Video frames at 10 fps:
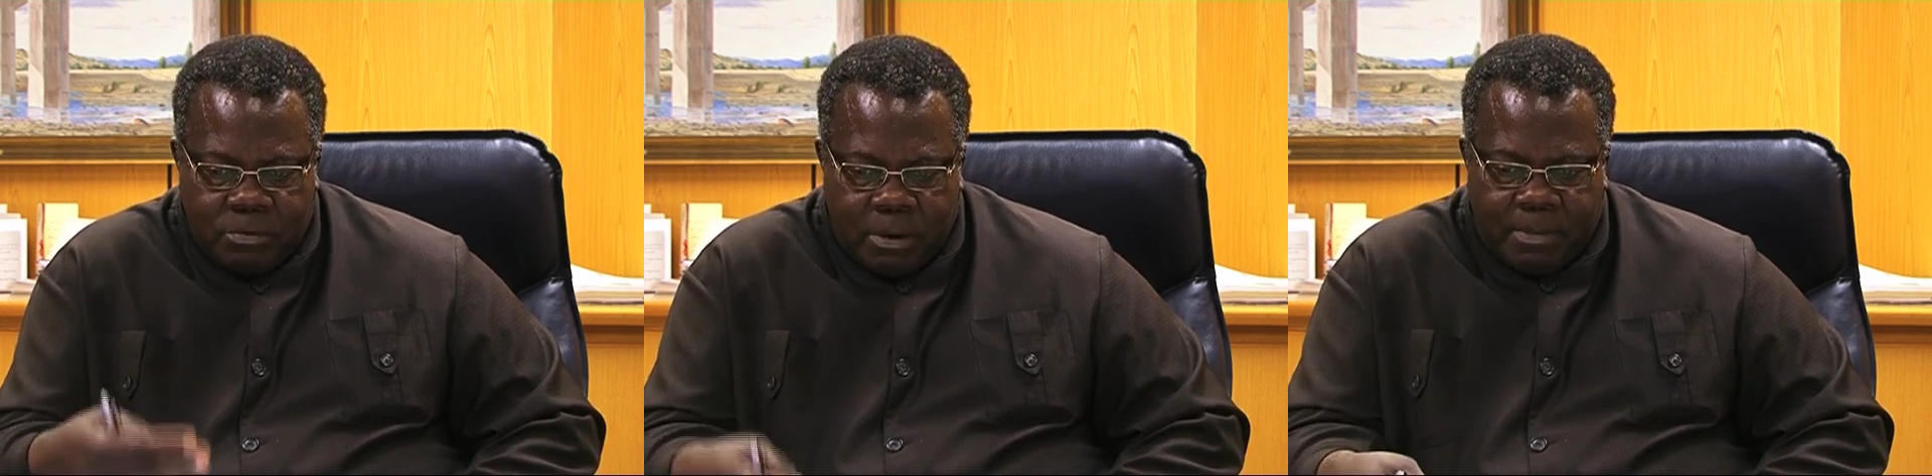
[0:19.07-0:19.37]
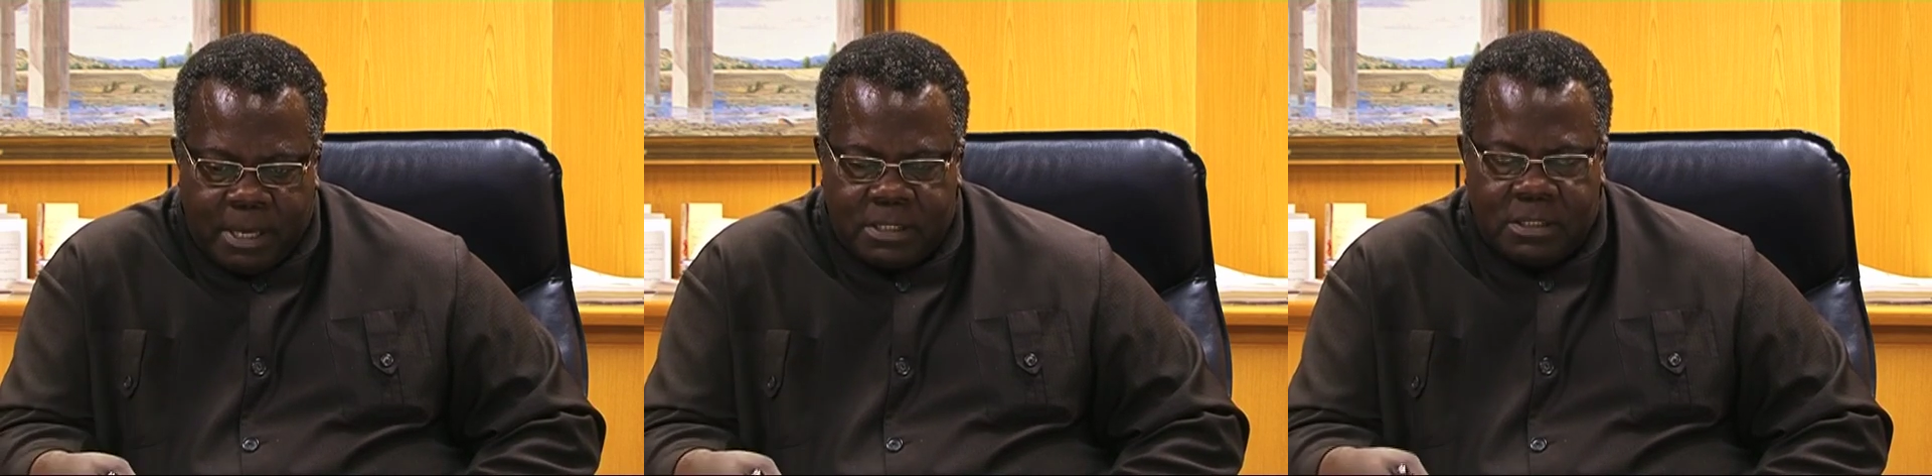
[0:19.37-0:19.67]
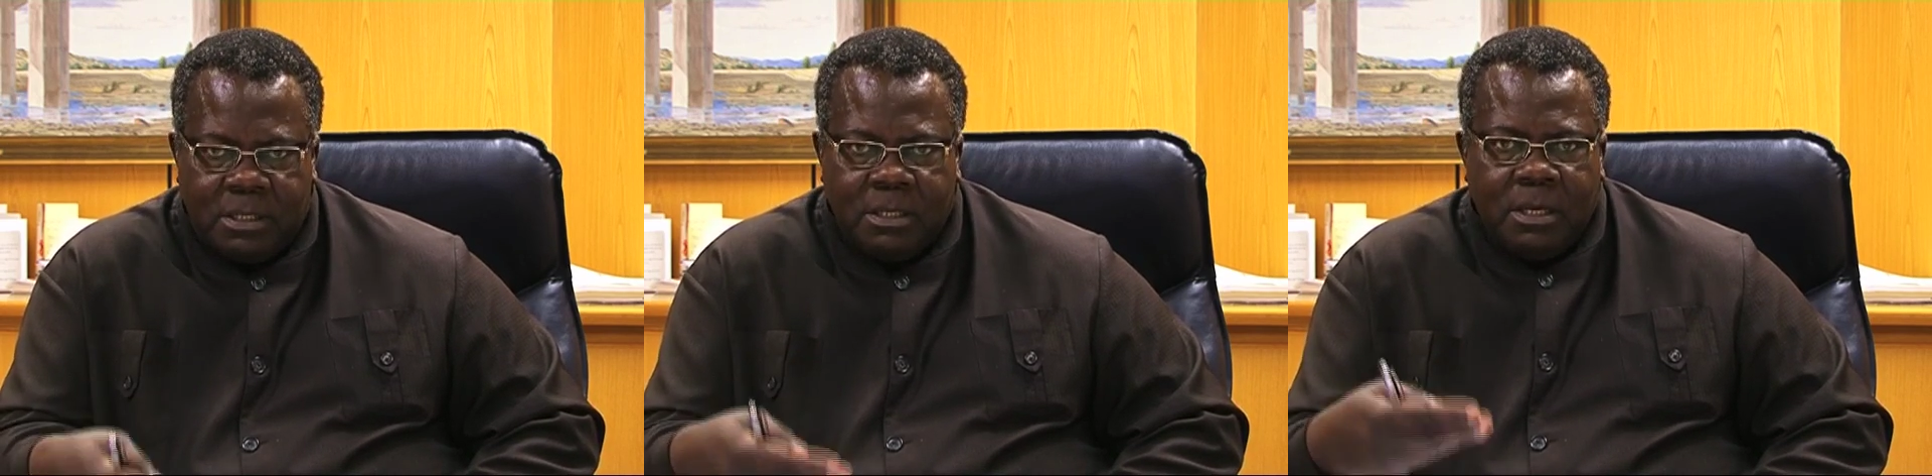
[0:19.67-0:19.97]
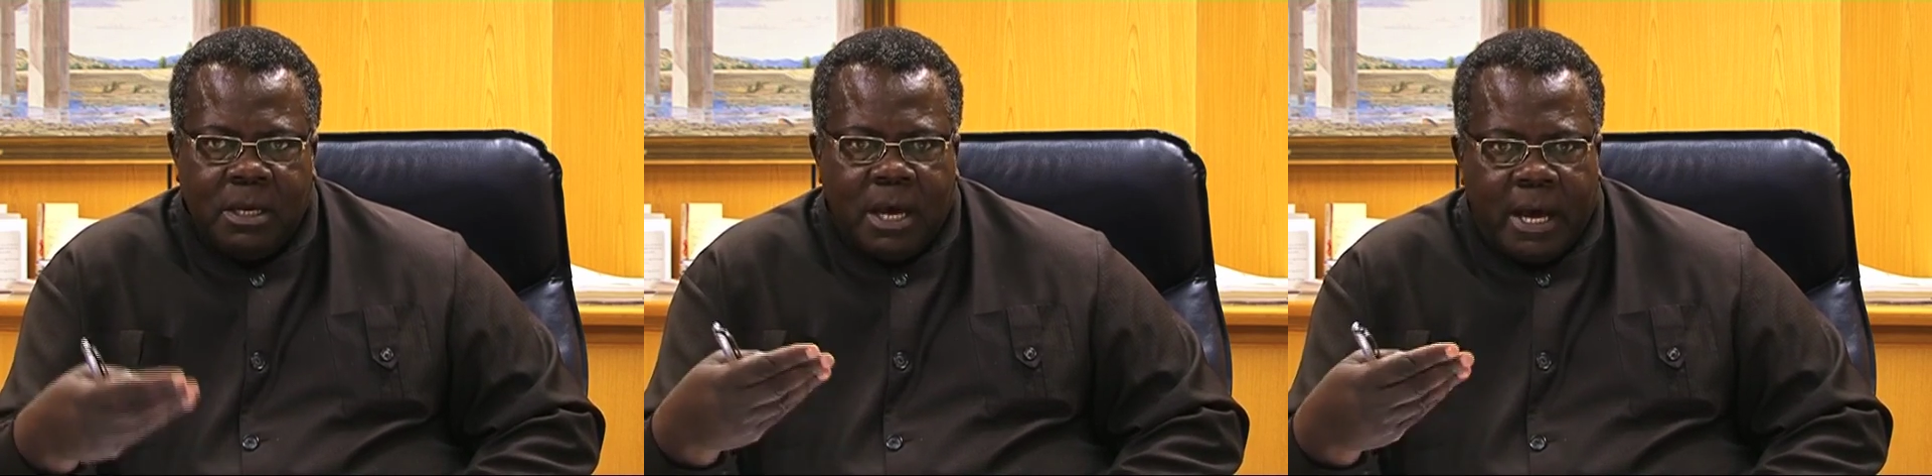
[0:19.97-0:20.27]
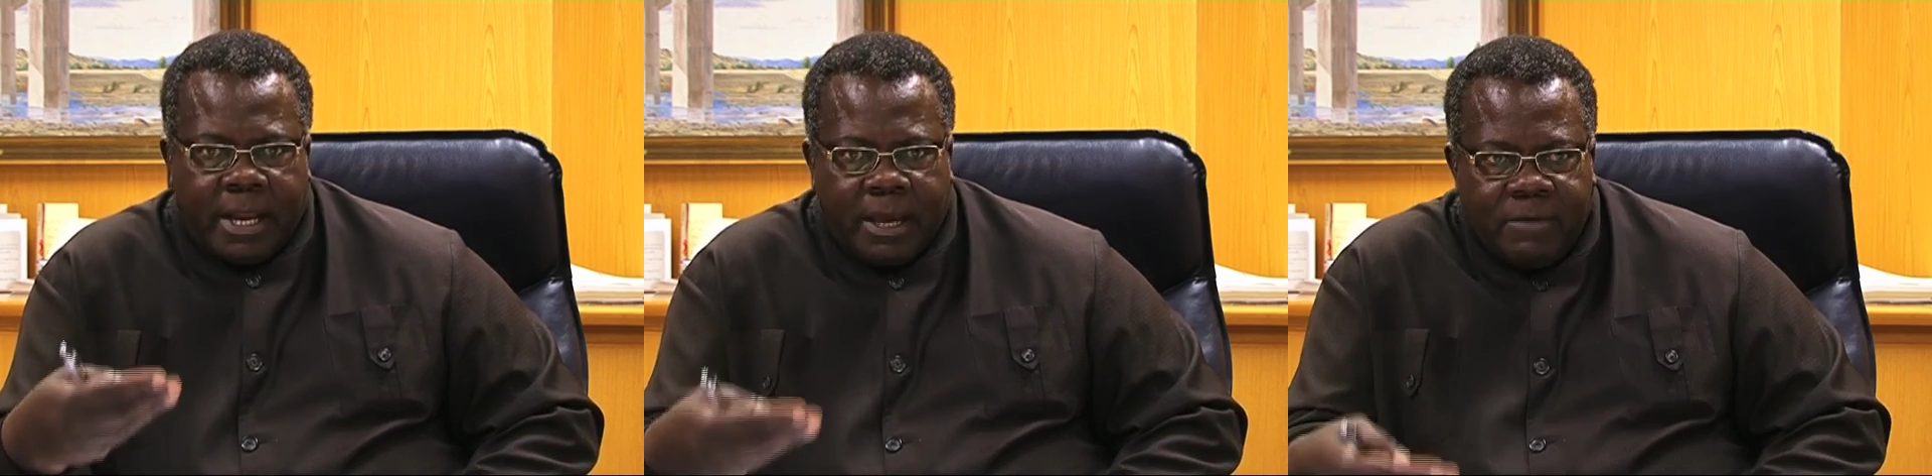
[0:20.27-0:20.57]
members
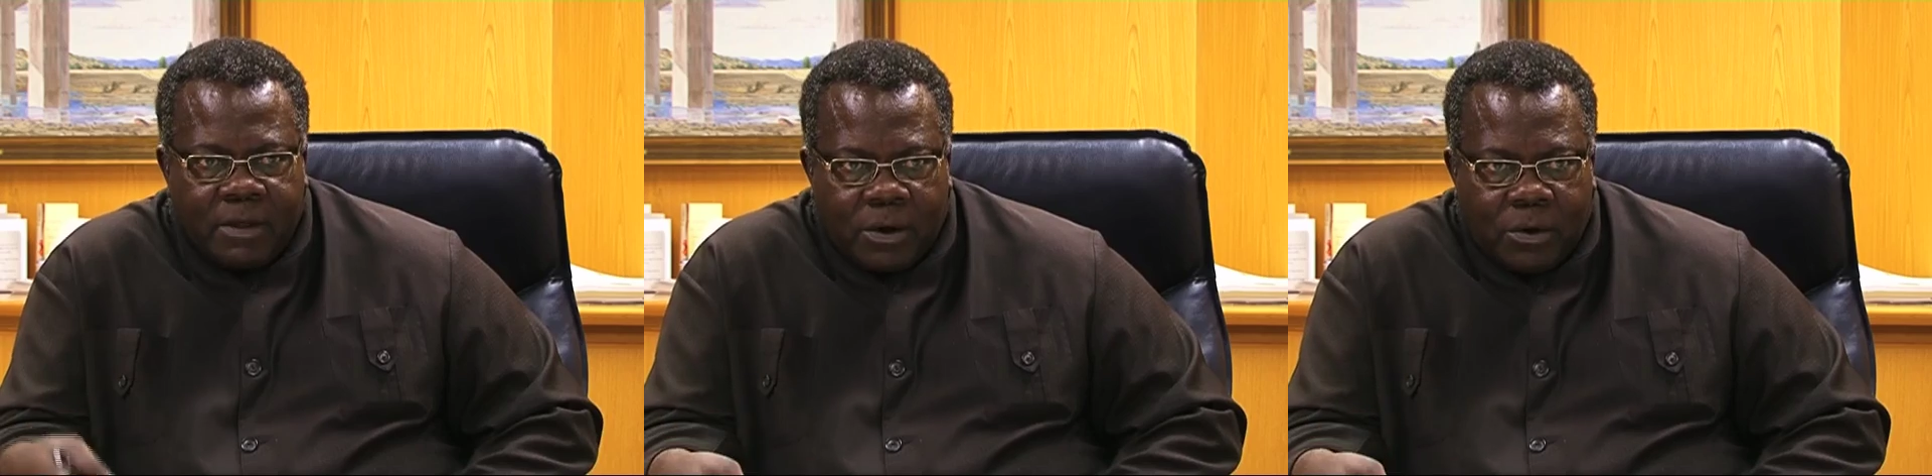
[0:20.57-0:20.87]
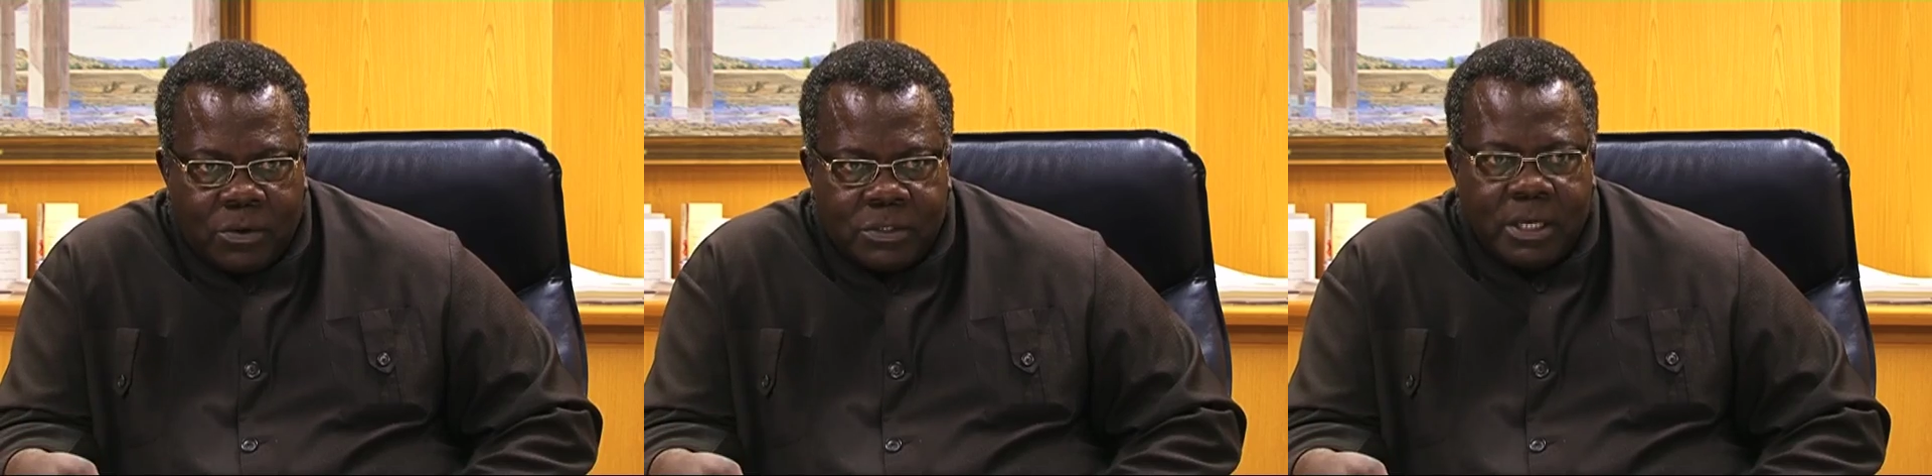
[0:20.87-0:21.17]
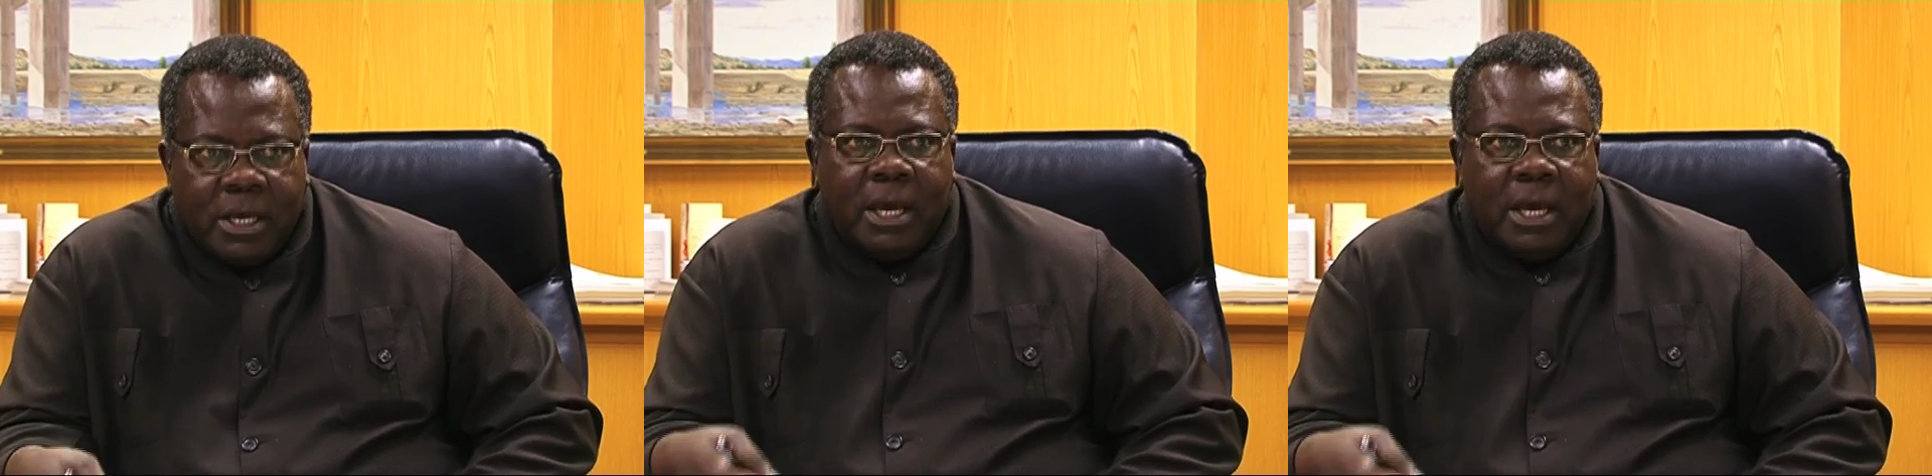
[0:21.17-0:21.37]
are having the goats,